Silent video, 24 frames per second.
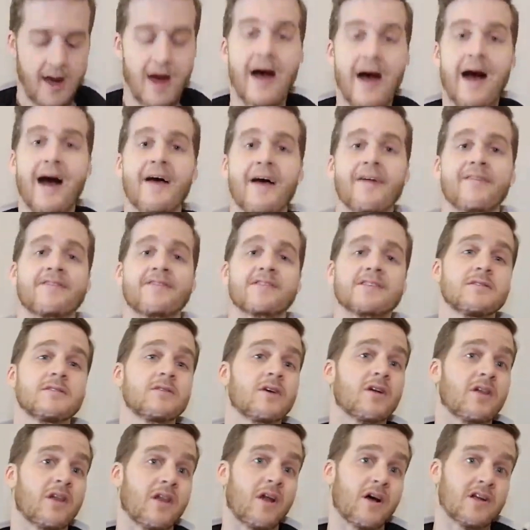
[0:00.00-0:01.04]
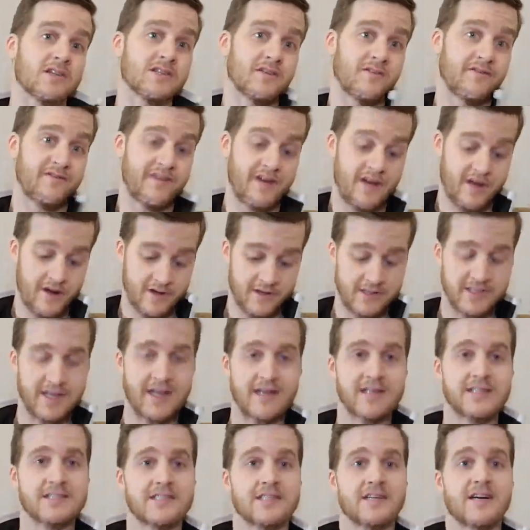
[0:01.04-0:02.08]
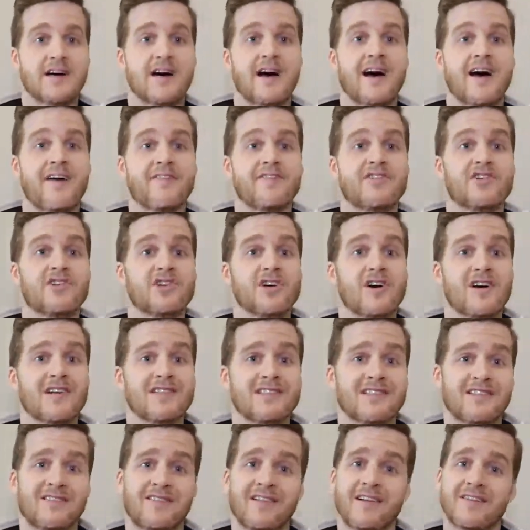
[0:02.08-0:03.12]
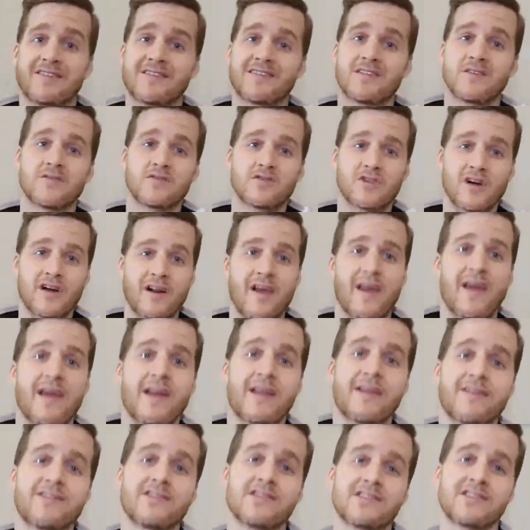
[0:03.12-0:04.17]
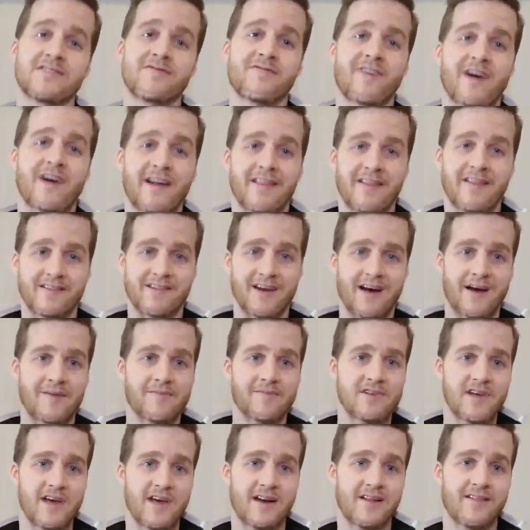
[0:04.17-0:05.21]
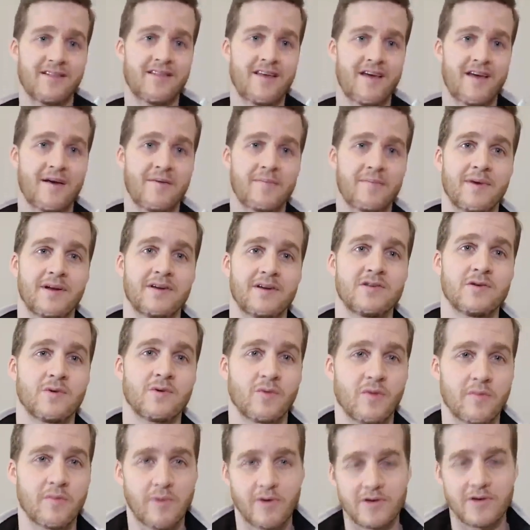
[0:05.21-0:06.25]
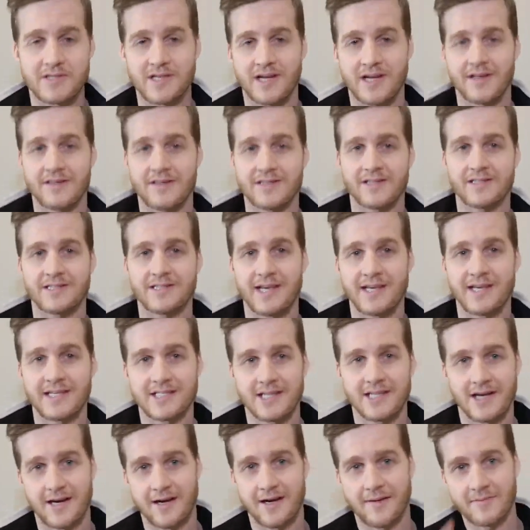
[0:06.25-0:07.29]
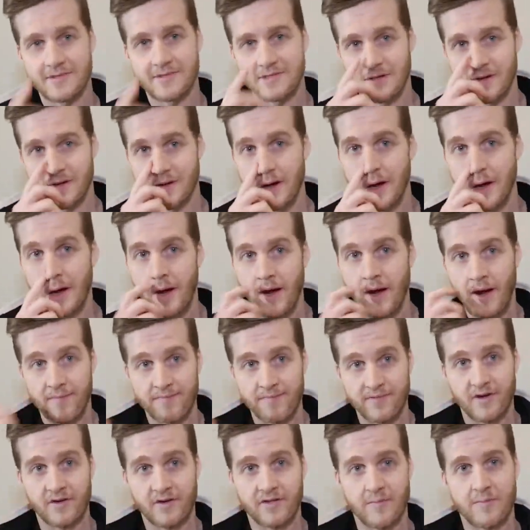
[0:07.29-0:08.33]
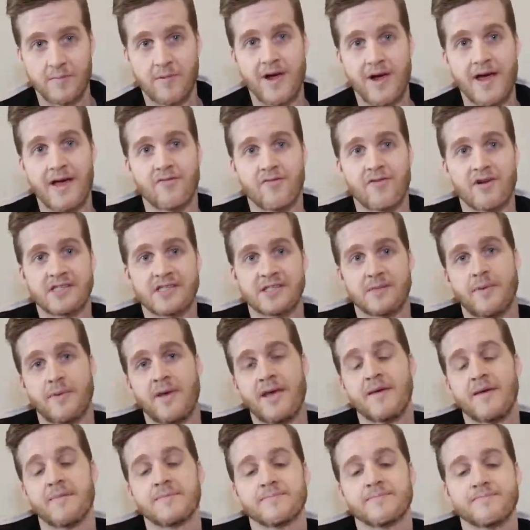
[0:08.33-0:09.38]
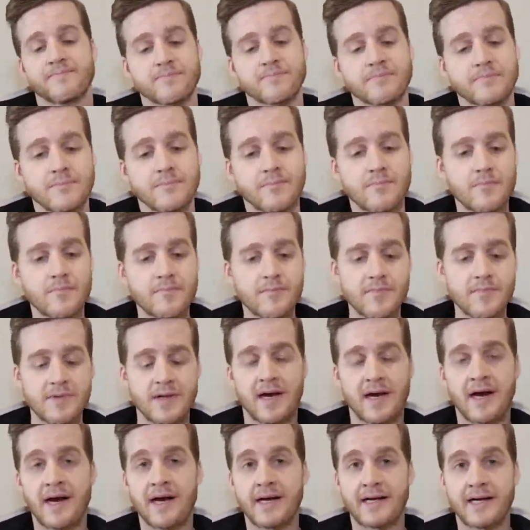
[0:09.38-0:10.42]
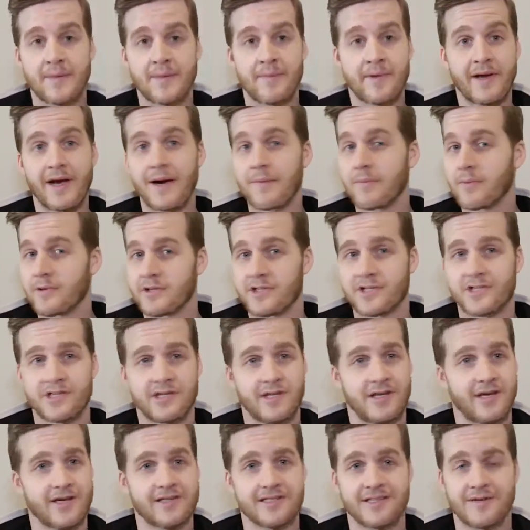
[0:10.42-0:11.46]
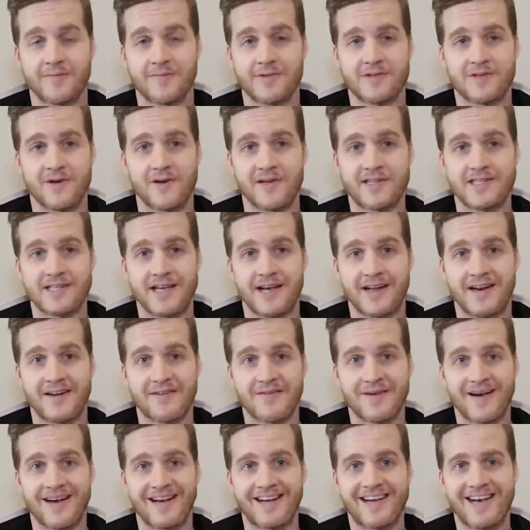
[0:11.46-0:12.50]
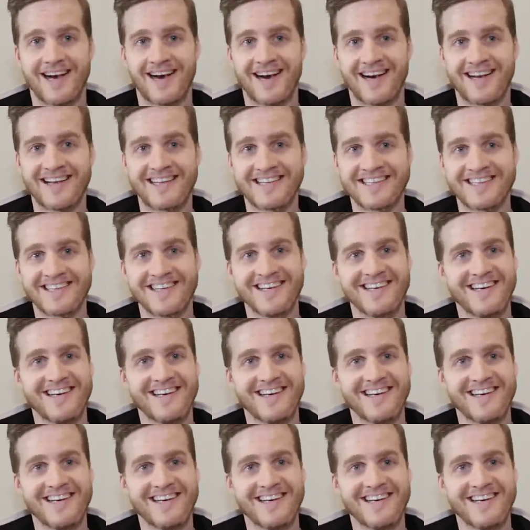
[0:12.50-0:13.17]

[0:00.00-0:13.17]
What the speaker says: I've still got lots of videos that I've shot, and I'm still trying to edit. Just finding the time to edit them and do all the post editing takes time. So I've got the bread recipe coming up, which yes, I'm so excited about, guys.